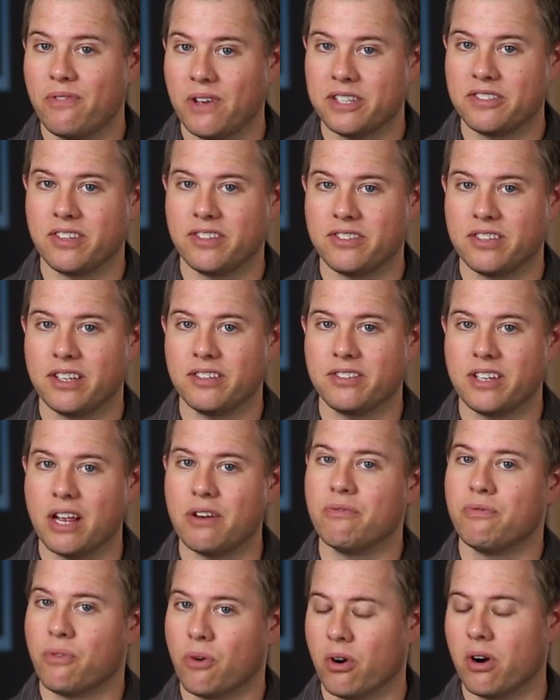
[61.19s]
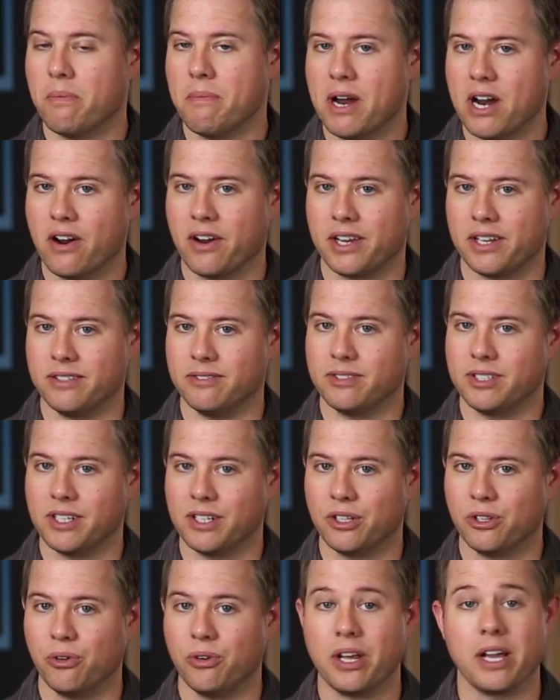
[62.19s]
physicist, and four Americans,
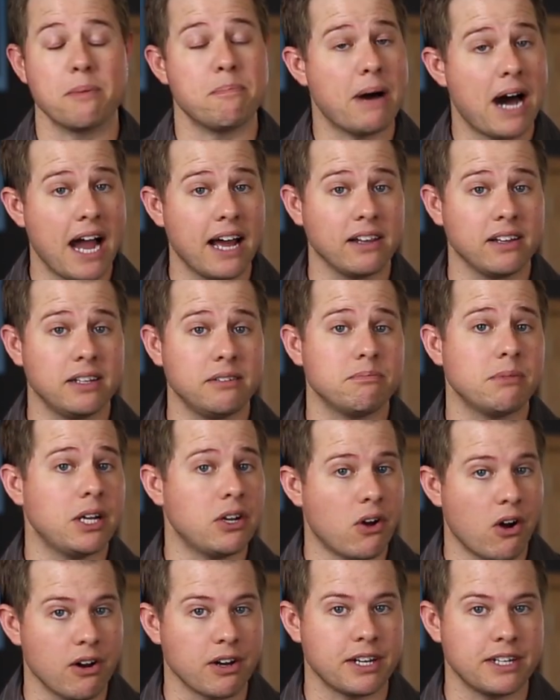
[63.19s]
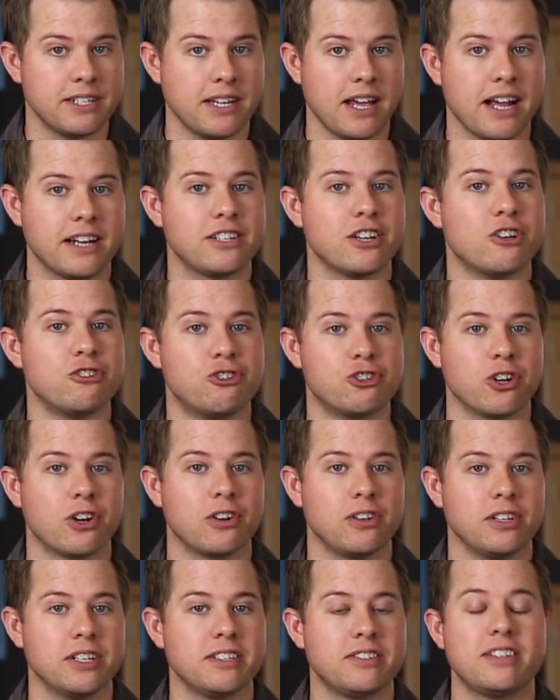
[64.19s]
including a pilot, an architect, a
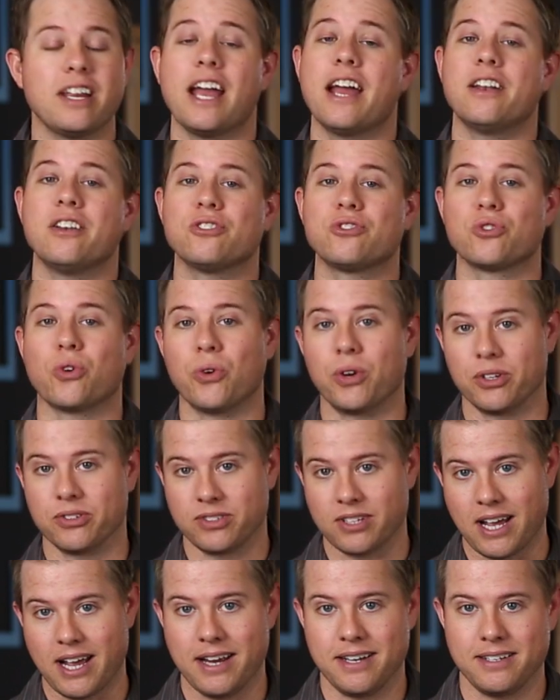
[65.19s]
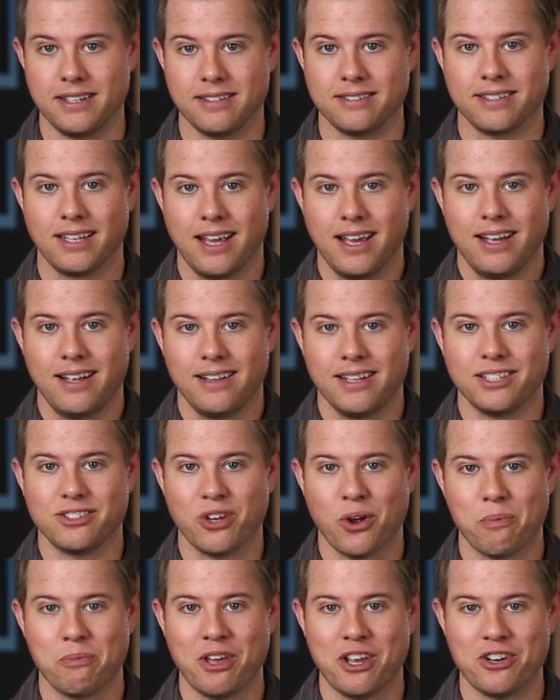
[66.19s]
journalist, and a soil scientist.
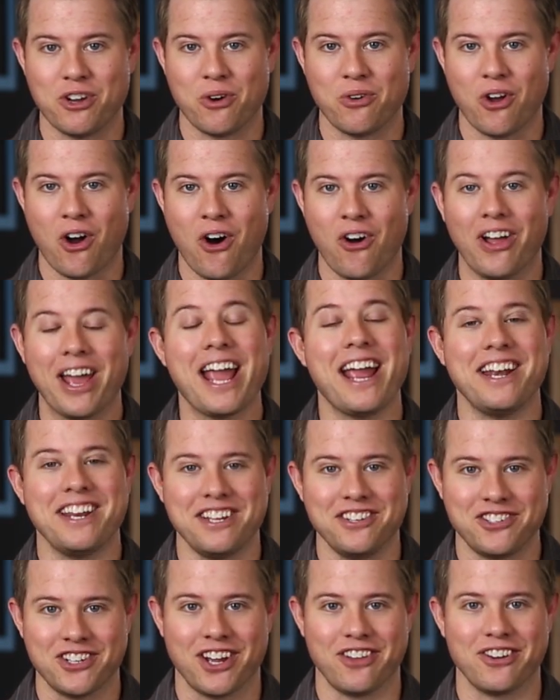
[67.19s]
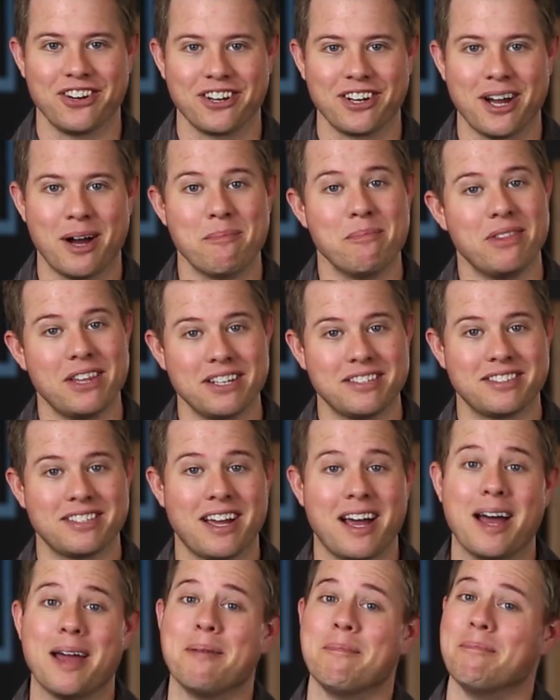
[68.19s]
Let's hope they don't all hate each other come this
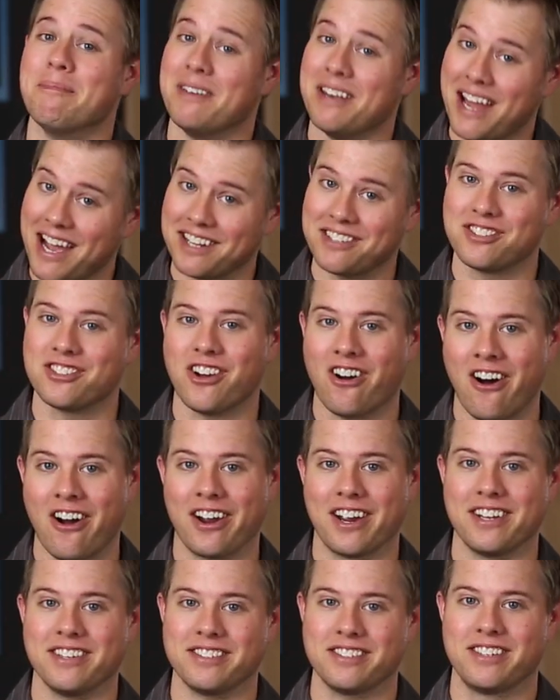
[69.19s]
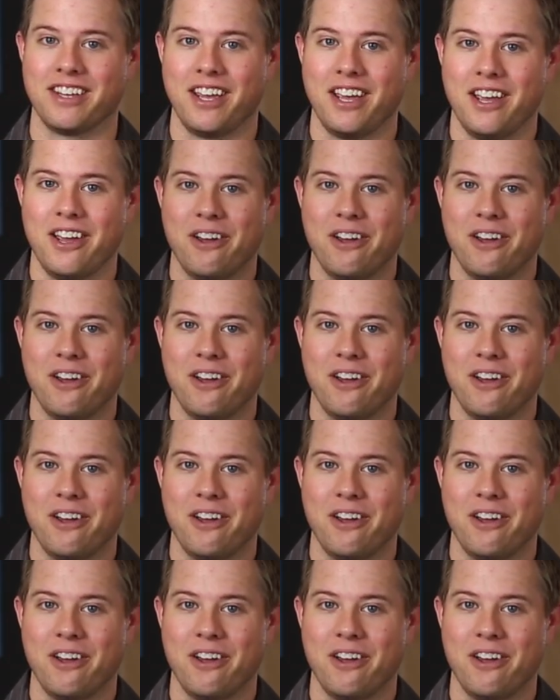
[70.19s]
time next August.